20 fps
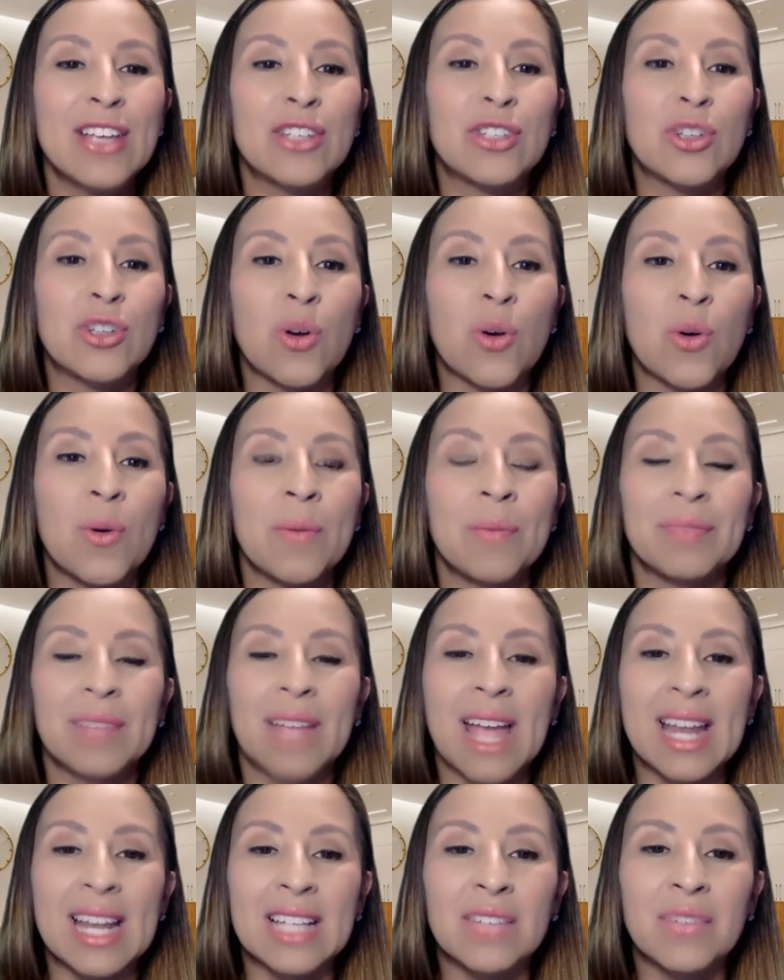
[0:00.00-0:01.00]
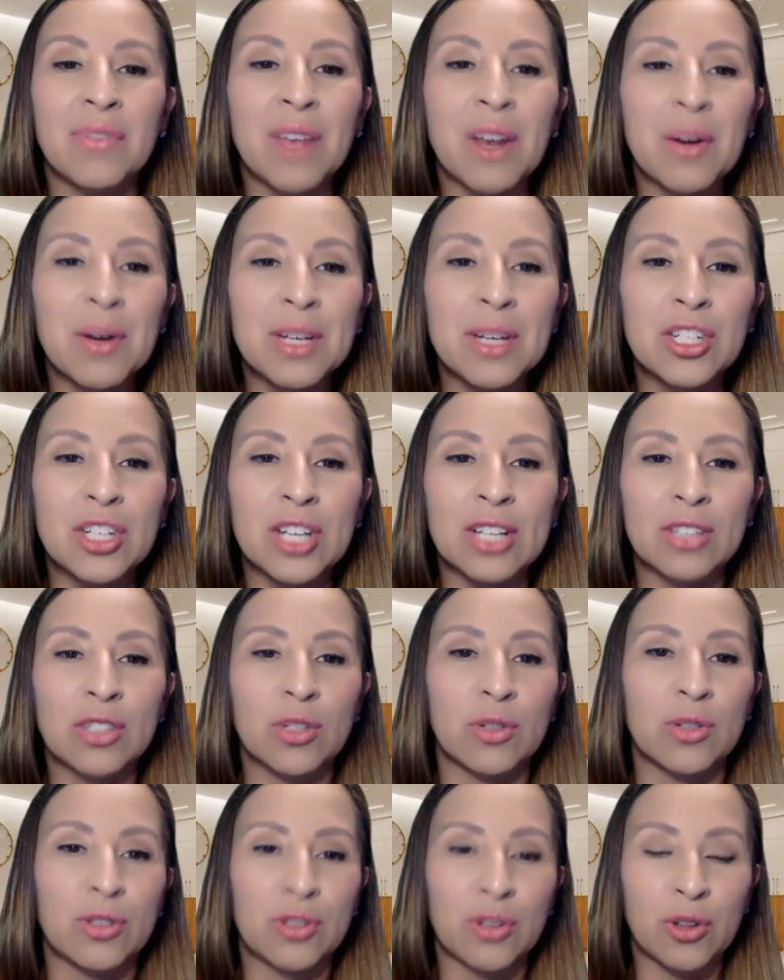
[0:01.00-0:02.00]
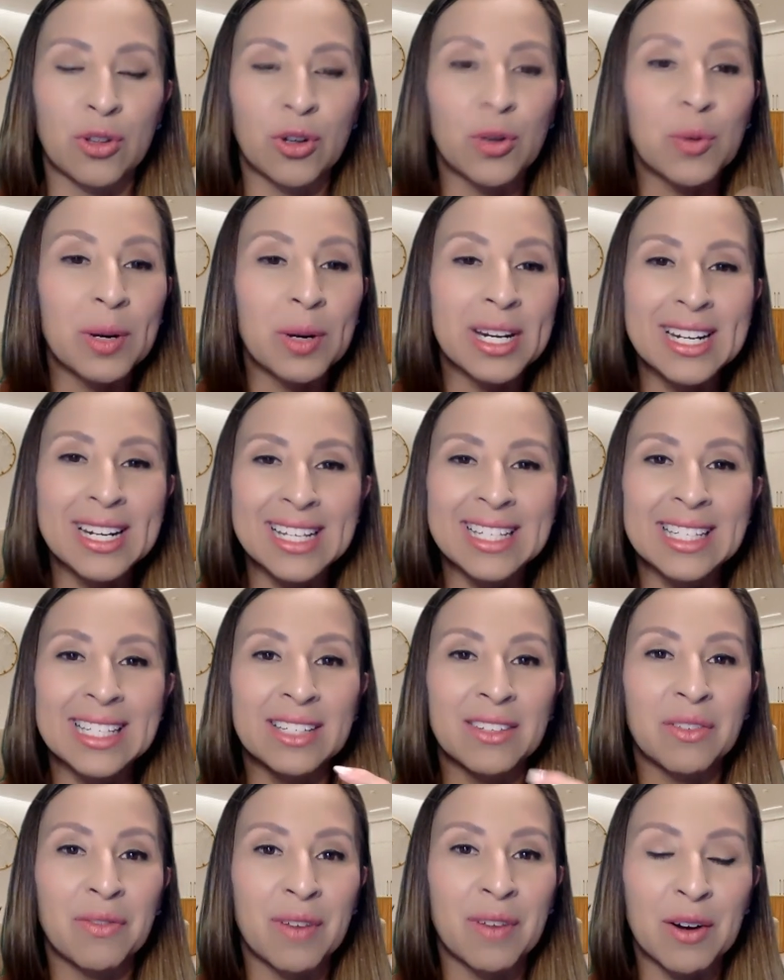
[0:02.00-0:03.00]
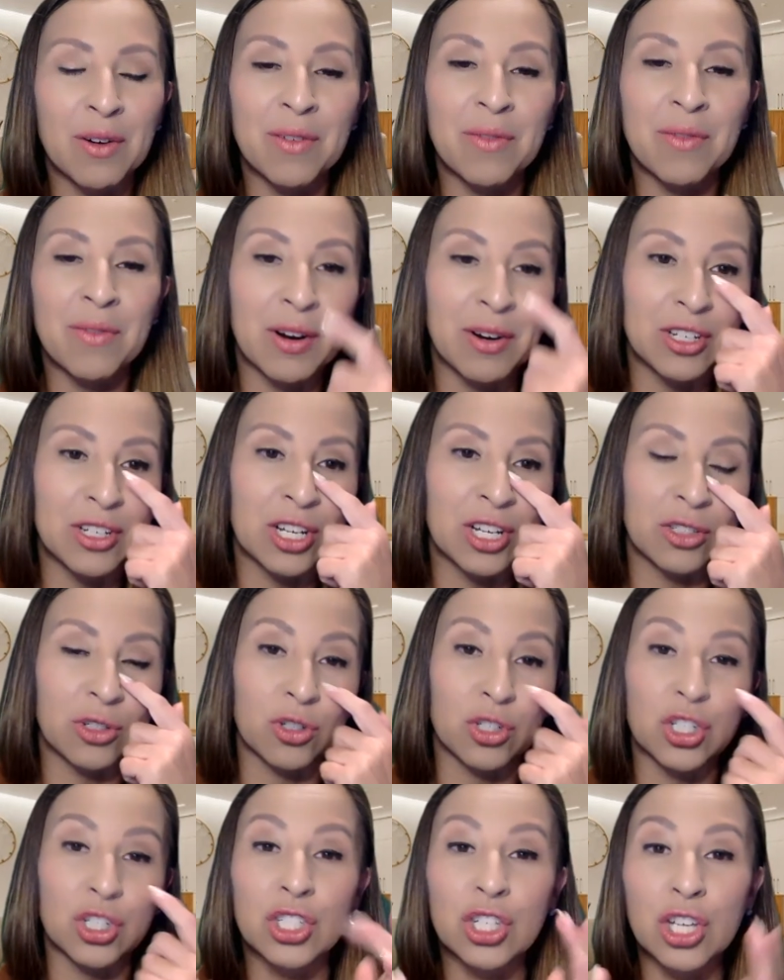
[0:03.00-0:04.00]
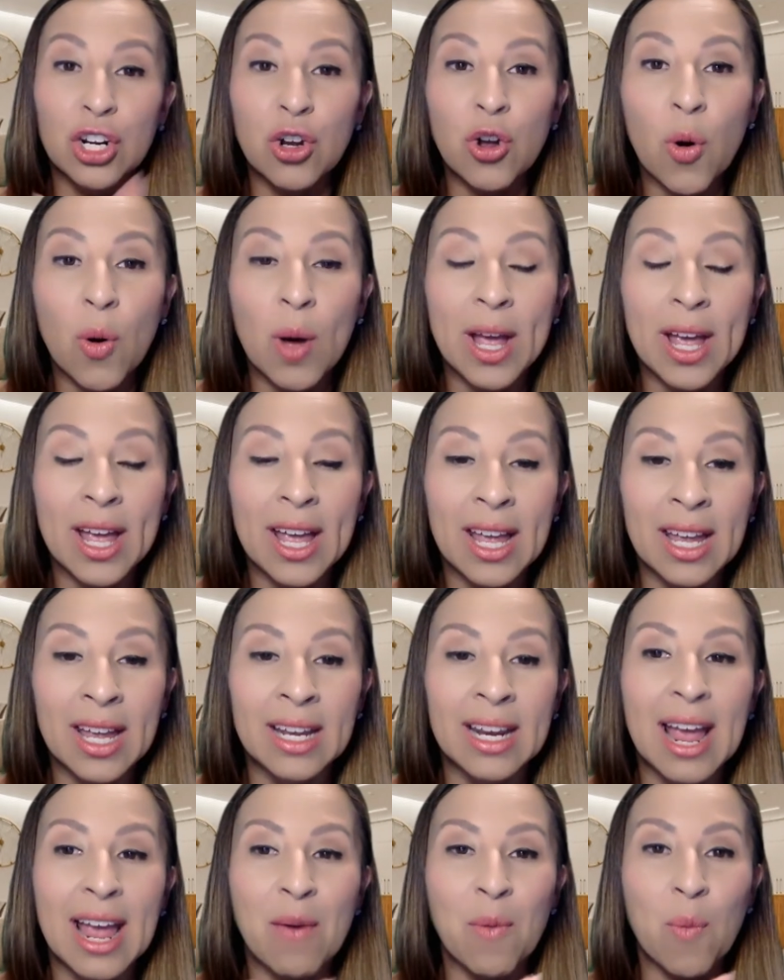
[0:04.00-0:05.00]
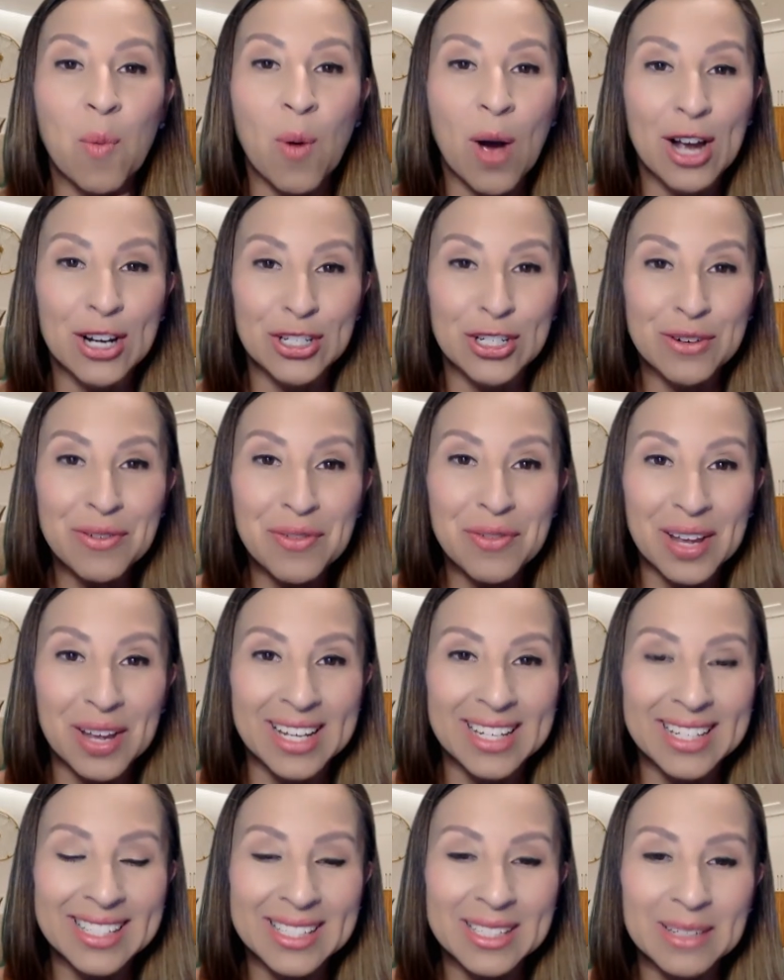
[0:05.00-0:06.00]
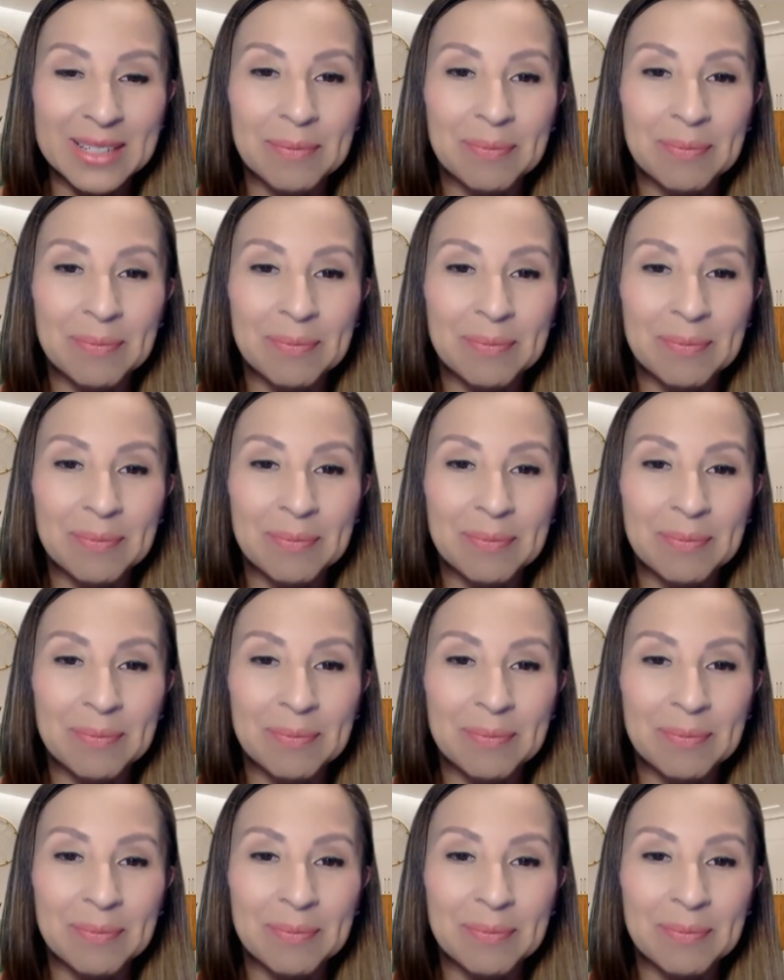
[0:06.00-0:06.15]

So, and it's very gentle. So the grittiness is very, very gentle. She's going to go ahead and wash her face.